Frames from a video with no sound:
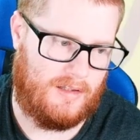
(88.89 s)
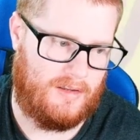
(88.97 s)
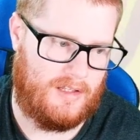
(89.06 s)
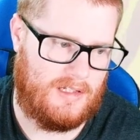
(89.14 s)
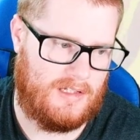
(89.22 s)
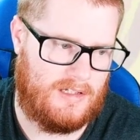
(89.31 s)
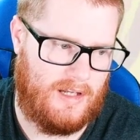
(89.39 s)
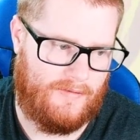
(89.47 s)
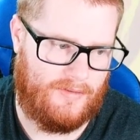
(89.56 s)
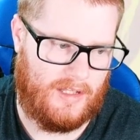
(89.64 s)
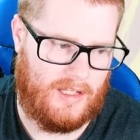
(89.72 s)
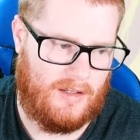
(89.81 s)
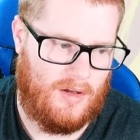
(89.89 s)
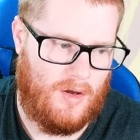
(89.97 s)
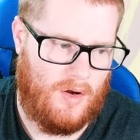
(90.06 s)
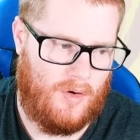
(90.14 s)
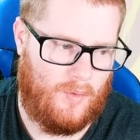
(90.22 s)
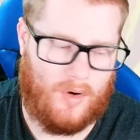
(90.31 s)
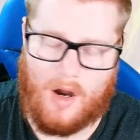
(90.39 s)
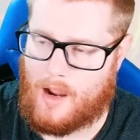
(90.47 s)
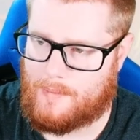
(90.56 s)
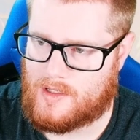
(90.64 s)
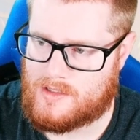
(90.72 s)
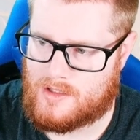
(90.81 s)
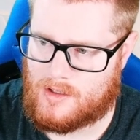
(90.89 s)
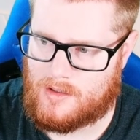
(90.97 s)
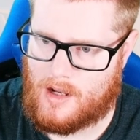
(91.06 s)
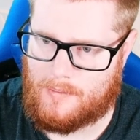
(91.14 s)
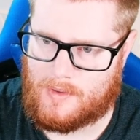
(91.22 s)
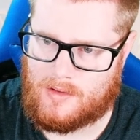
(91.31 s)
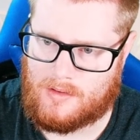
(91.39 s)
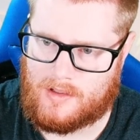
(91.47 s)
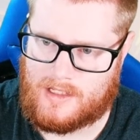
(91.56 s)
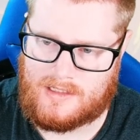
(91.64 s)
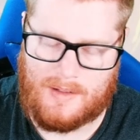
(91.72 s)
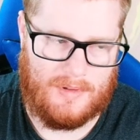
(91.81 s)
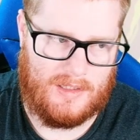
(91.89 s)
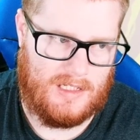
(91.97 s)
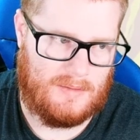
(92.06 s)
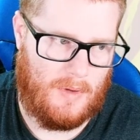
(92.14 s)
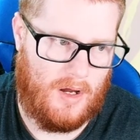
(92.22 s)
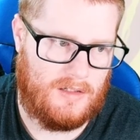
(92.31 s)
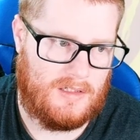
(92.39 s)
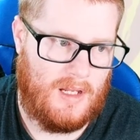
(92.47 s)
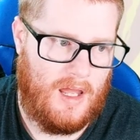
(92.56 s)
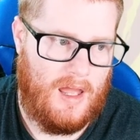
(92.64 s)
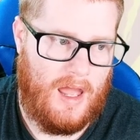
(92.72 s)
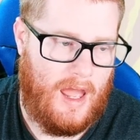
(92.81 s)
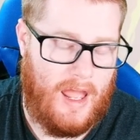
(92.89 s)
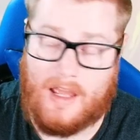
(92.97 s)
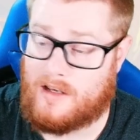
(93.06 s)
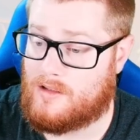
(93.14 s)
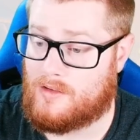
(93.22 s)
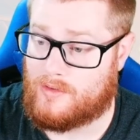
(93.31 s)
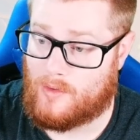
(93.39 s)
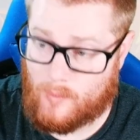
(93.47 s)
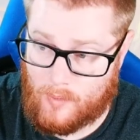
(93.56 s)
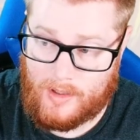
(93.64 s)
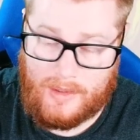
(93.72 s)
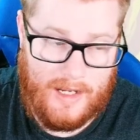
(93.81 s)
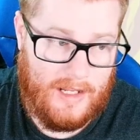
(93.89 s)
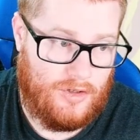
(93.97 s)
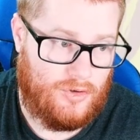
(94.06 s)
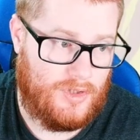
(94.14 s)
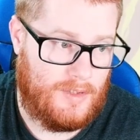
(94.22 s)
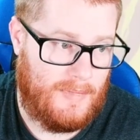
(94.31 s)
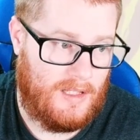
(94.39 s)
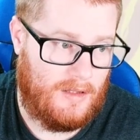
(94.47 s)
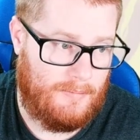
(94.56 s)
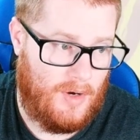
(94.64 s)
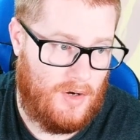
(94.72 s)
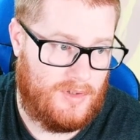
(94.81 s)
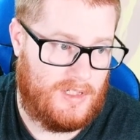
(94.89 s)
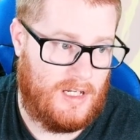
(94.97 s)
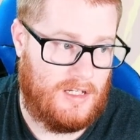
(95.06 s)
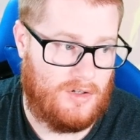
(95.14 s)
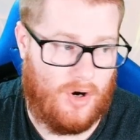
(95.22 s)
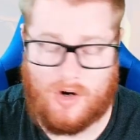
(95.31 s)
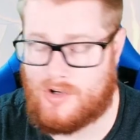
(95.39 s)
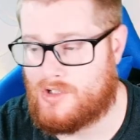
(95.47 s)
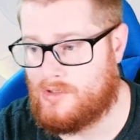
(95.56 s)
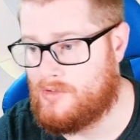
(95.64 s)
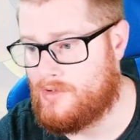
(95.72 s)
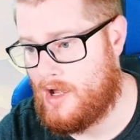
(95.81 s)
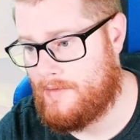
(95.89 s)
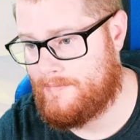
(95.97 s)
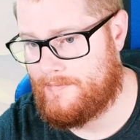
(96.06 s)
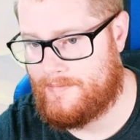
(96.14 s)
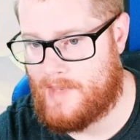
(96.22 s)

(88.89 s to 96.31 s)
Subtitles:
This is definitely where I'm going to start. I'm going to look at some of these mons, and the one that interests me the most is Archaludon.